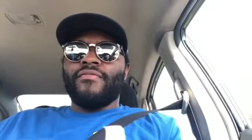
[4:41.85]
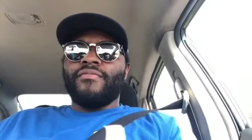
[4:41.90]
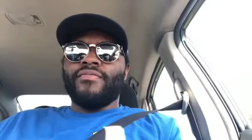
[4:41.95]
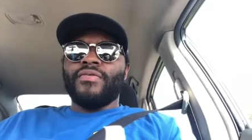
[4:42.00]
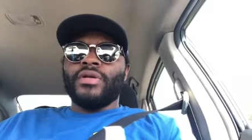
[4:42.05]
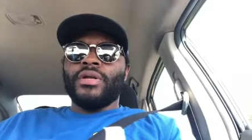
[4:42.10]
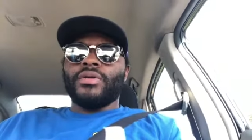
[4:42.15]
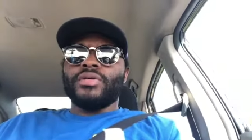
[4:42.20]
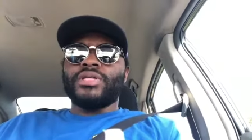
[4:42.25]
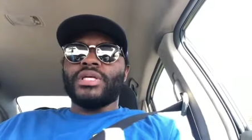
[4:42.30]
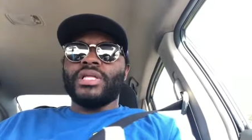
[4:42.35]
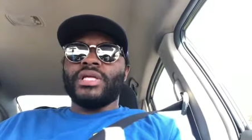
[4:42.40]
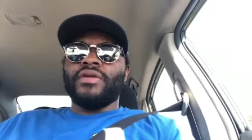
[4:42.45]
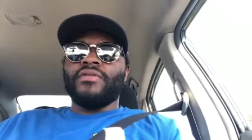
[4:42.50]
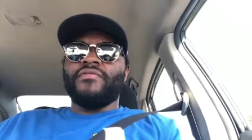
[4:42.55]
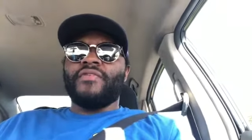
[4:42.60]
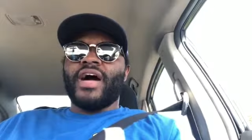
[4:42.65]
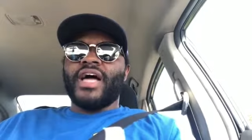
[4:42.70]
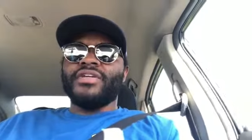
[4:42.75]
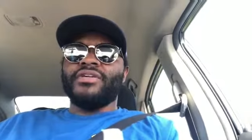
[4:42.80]
you know,
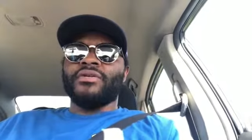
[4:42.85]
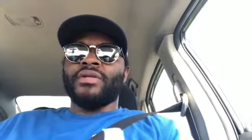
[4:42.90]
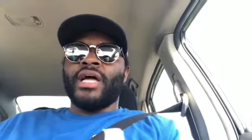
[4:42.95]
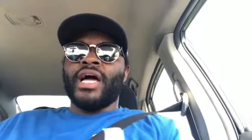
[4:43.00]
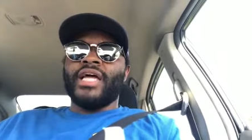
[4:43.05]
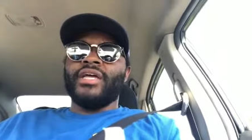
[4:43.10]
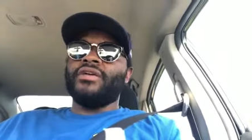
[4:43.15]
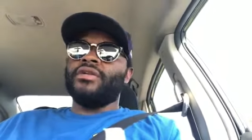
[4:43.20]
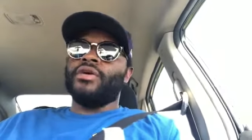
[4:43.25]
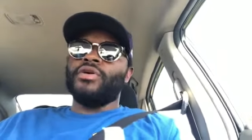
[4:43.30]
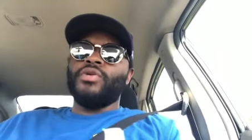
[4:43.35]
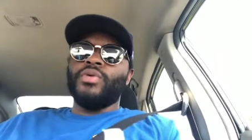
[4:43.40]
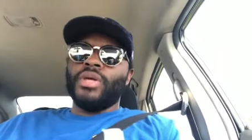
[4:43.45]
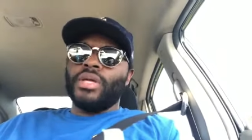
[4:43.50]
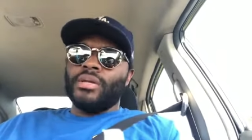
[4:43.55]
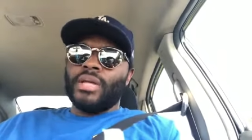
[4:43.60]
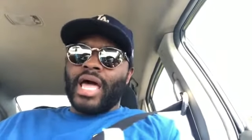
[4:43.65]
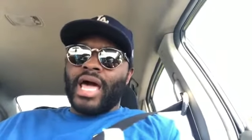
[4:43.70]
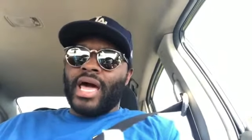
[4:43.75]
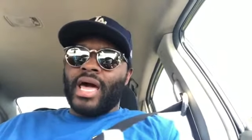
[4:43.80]
solidified your line. You know, you
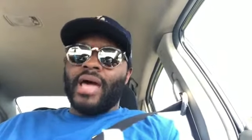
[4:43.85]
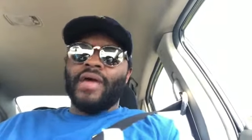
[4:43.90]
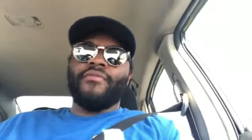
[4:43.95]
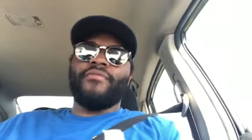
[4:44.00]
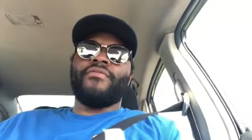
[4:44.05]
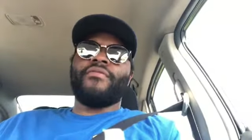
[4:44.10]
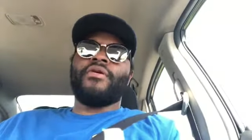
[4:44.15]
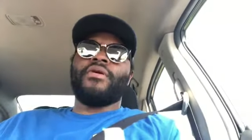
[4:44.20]
can have